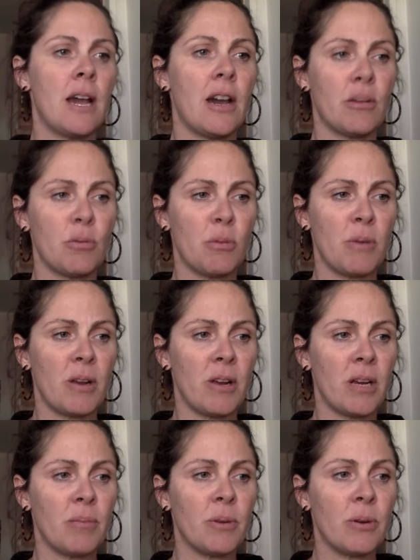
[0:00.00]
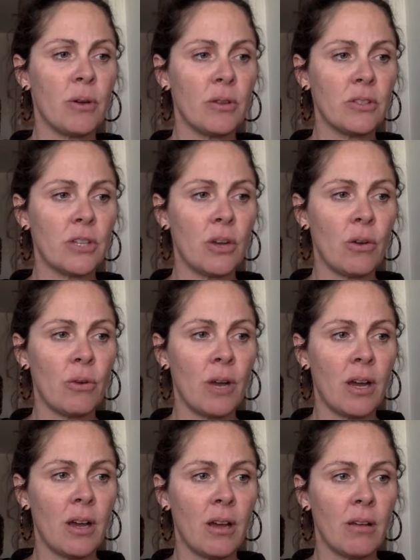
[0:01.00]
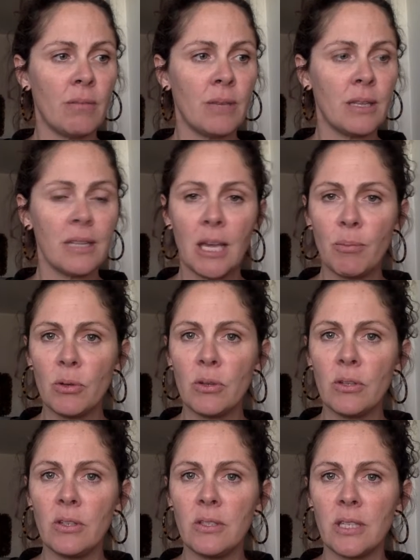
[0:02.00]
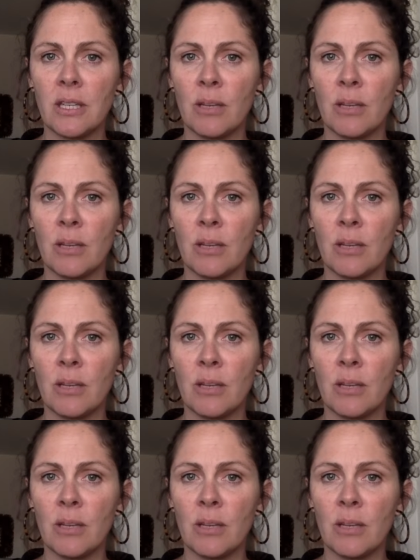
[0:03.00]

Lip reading: how to prepare it, but also labels